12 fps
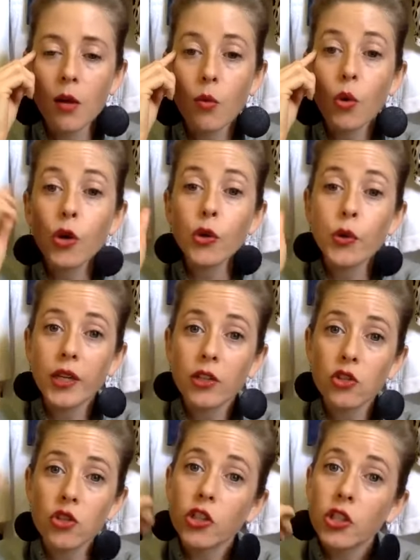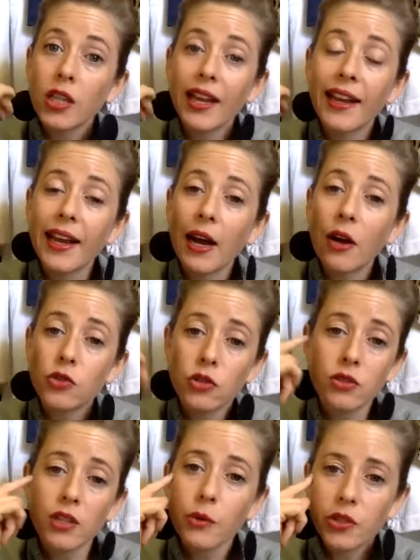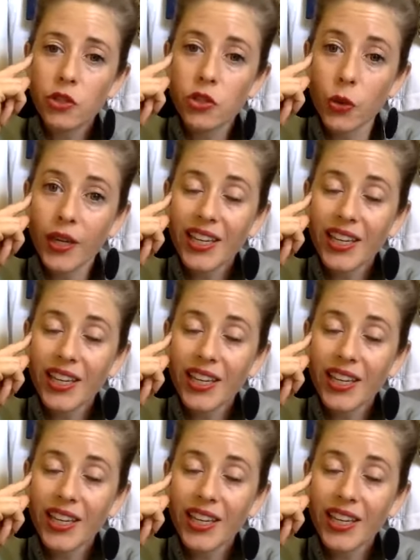or you can instruct your client how to do that with a sewing